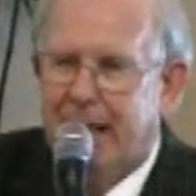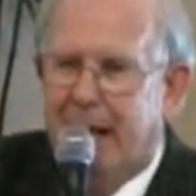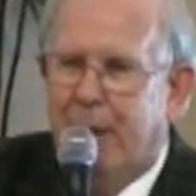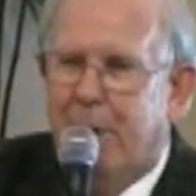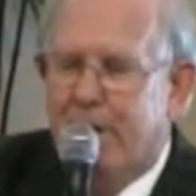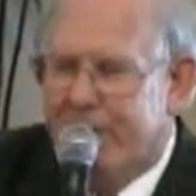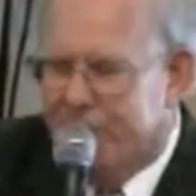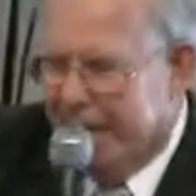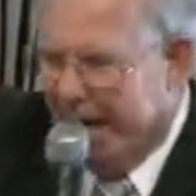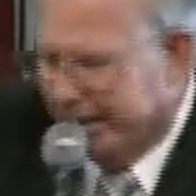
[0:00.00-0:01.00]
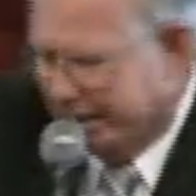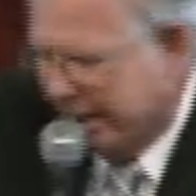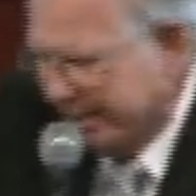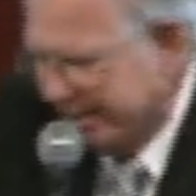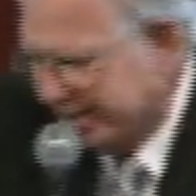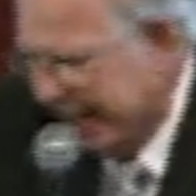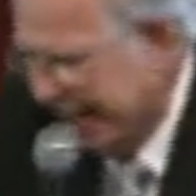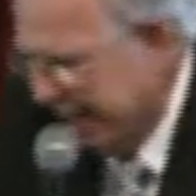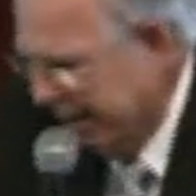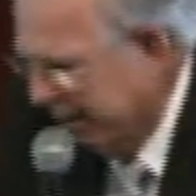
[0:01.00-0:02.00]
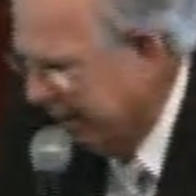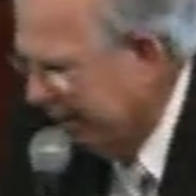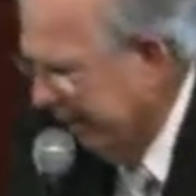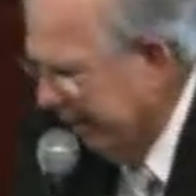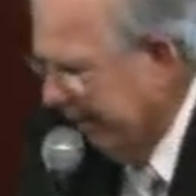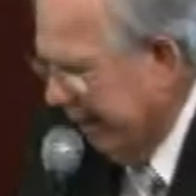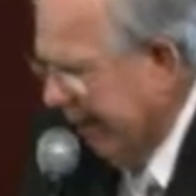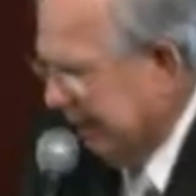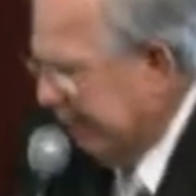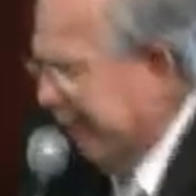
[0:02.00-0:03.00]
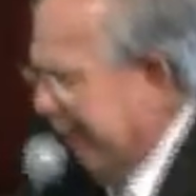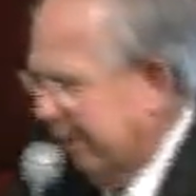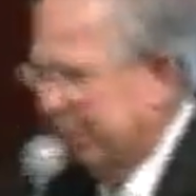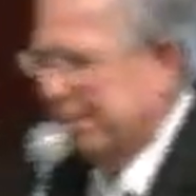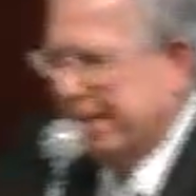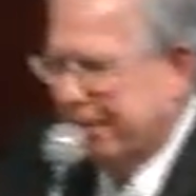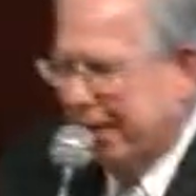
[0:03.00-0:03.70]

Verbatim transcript: I wonder if you'd like to come and stand here at the front with me